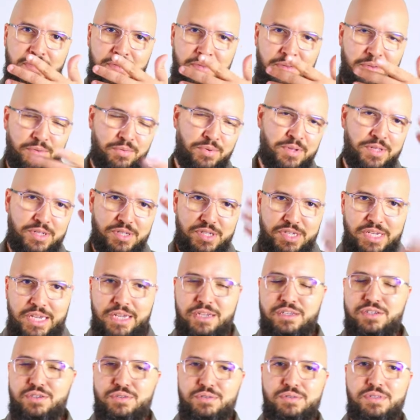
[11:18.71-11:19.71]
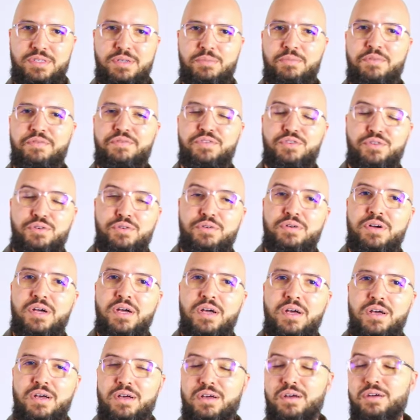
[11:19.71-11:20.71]
you want to share to some of your
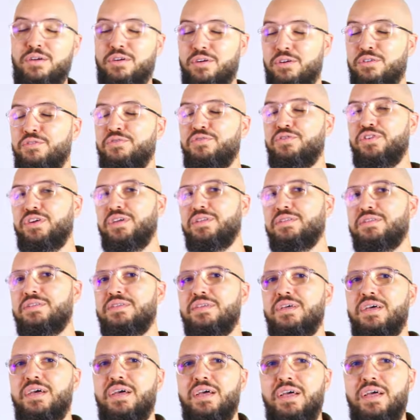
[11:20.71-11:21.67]
girlfriends,